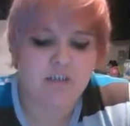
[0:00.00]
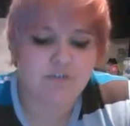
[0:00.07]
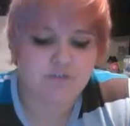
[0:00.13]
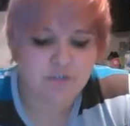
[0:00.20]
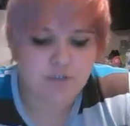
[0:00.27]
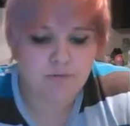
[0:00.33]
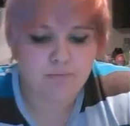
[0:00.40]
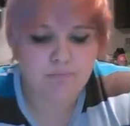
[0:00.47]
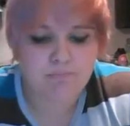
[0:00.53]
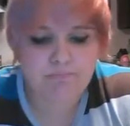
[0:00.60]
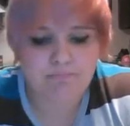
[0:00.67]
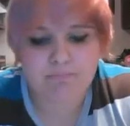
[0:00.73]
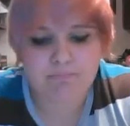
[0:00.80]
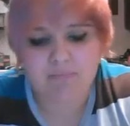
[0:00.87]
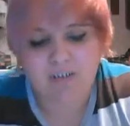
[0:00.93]
So,
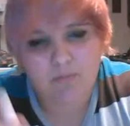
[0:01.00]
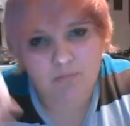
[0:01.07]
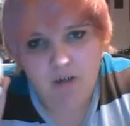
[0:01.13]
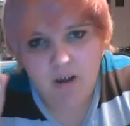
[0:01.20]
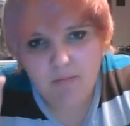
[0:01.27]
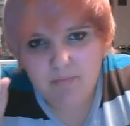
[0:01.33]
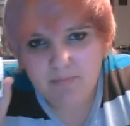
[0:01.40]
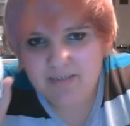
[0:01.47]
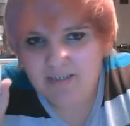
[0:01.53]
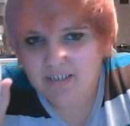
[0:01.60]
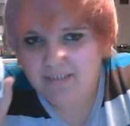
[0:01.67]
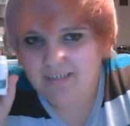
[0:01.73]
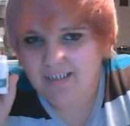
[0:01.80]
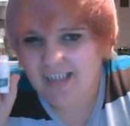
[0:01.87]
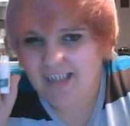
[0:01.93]
probably not
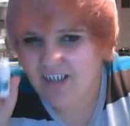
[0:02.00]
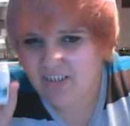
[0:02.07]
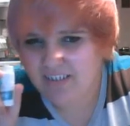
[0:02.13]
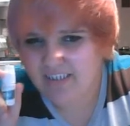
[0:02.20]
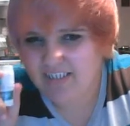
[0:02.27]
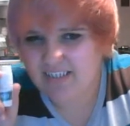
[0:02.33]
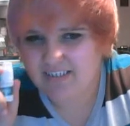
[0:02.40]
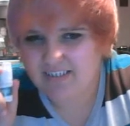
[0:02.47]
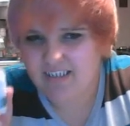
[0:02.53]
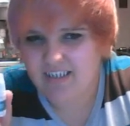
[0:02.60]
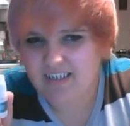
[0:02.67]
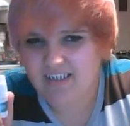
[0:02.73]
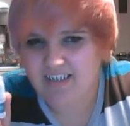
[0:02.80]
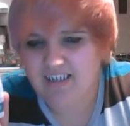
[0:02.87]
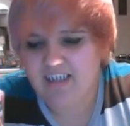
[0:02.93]
the healthiest
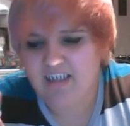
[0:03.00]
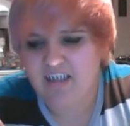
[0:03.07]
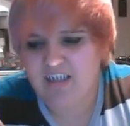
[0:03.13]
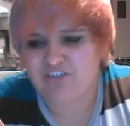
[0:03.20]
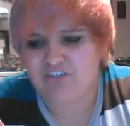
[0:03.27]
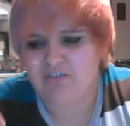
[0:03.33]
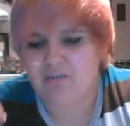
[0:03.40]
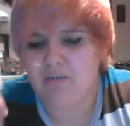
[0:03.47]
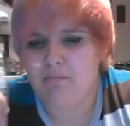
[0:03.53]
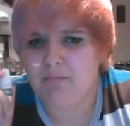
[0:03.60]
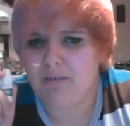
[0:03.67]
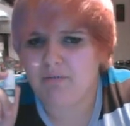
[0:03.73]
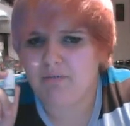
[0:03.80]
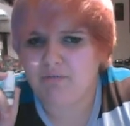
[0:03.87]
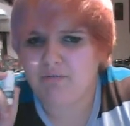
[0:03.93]
thing, just
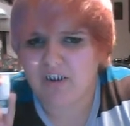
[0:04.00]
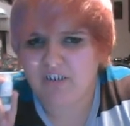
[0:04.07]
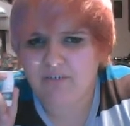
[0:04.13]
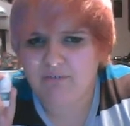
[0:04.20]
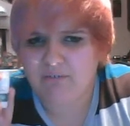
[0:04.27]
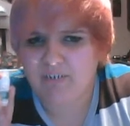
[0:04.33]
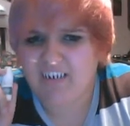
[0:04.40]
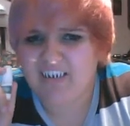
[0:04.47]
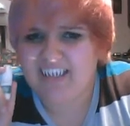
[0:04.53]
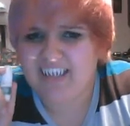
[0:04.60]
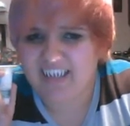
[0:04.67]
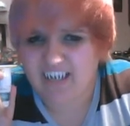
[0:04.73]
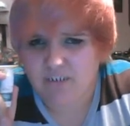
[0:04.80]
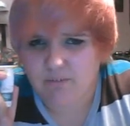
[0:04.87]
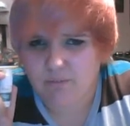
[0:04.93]
be very, very
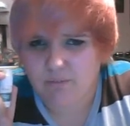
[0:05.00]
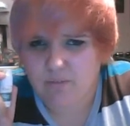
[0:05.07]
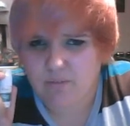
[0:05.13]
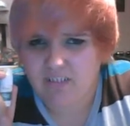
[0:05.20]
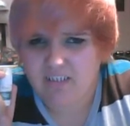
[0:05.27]
careful.